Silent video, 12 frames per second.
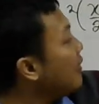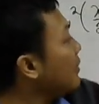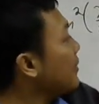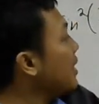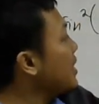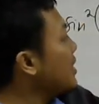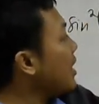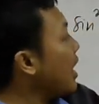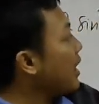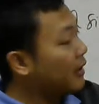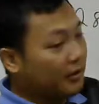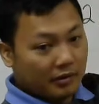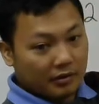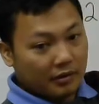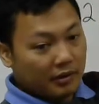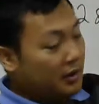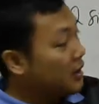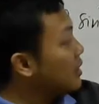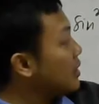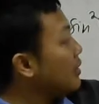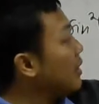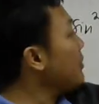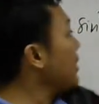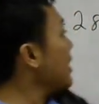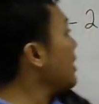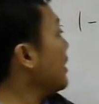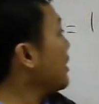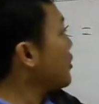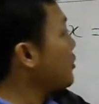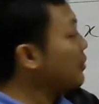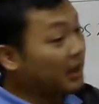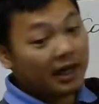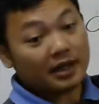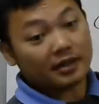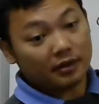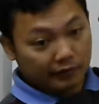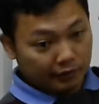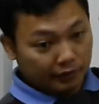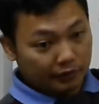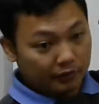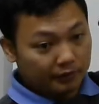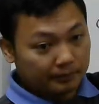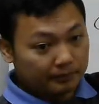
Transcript: of this angle. So that means here should be x over 2.